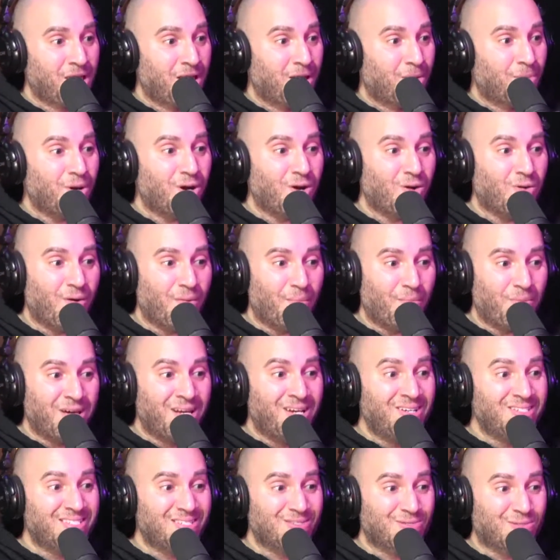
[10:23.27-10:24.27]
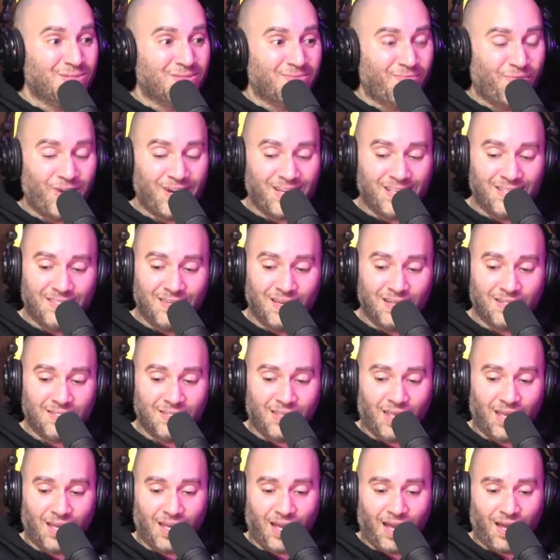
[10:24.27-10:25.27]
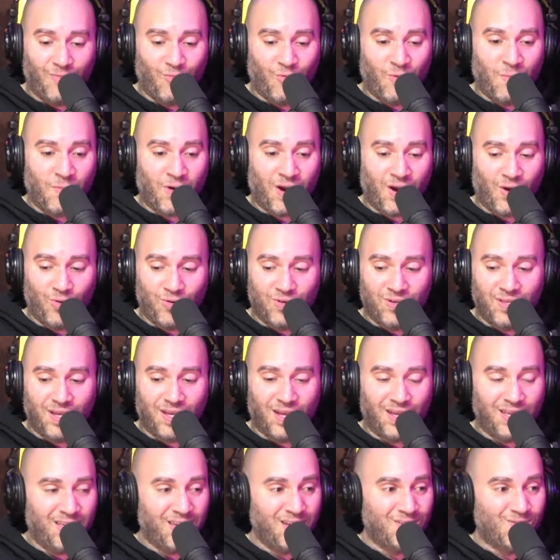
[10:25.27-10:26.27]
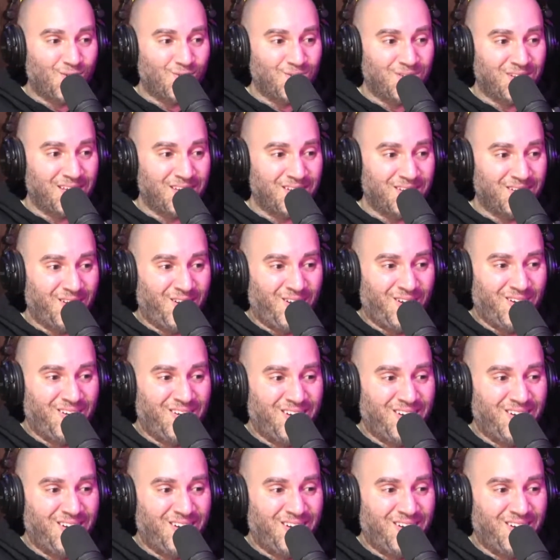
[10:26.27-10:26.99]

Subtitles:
bro. But here's this fucking sucks. Like, I remember I ordered like a gyro dinner.